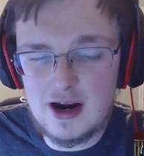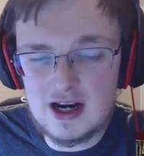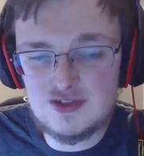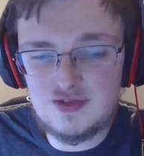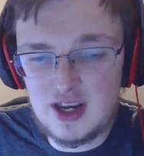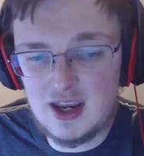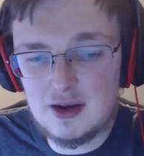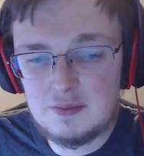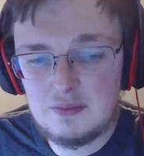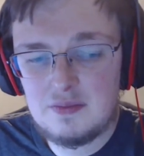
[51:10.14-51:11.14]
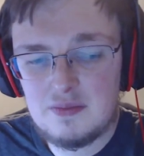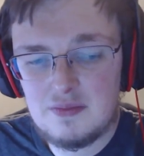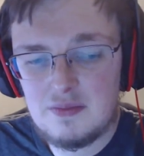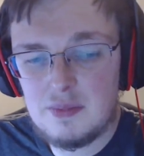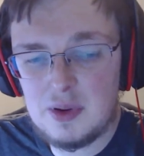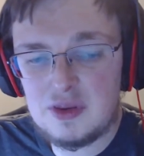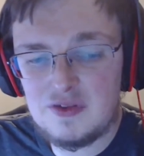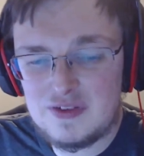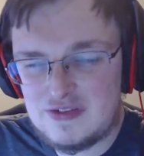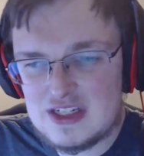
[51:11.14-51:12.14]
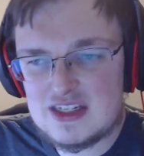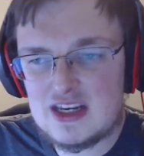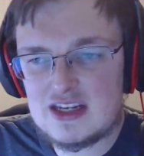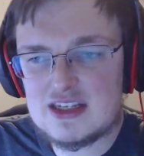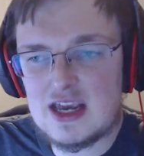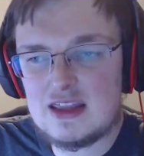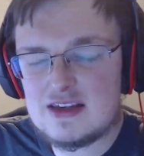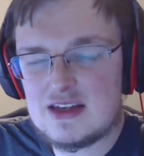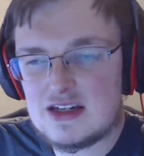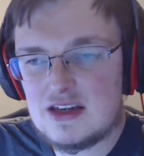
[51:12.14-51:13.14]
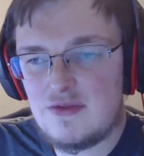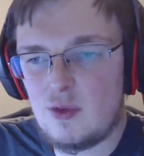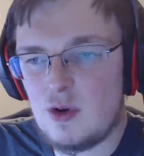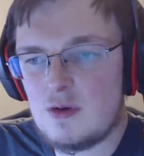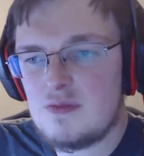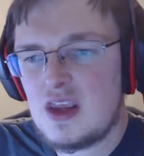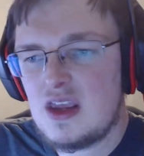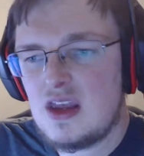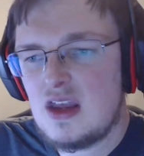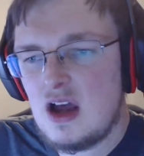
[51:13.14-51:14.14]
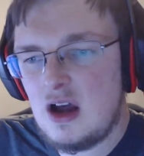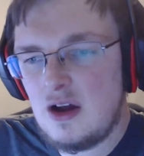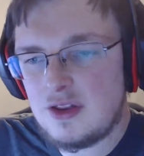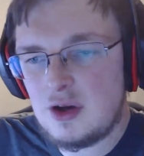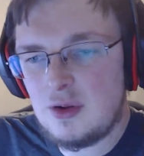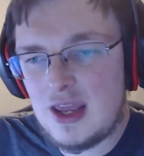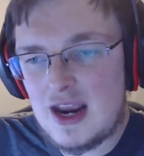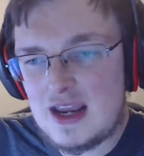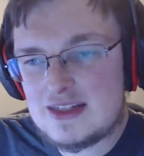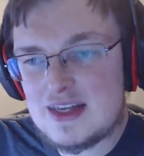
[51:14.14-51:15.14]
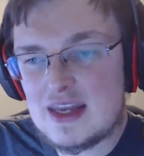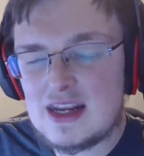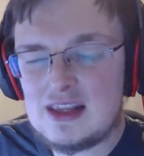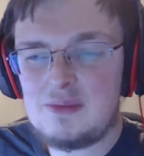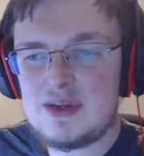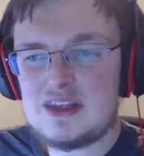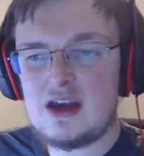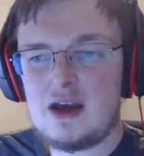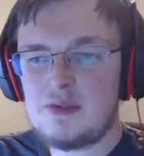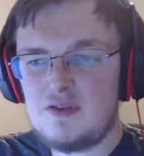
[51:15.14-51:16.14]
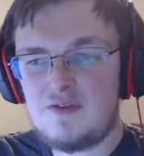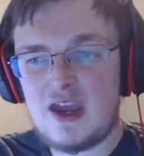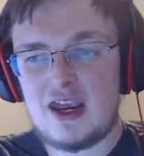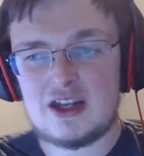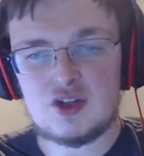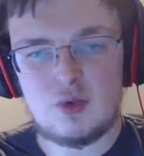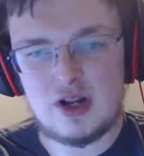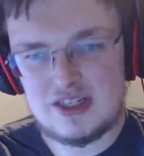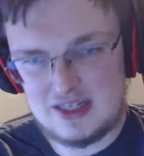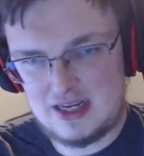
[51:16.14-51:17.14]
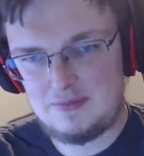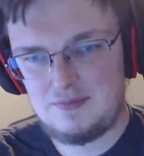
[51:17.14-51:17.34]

X Vega, both the fifty-six and the sixty-four, although it has technically been dubbed Vega twenty.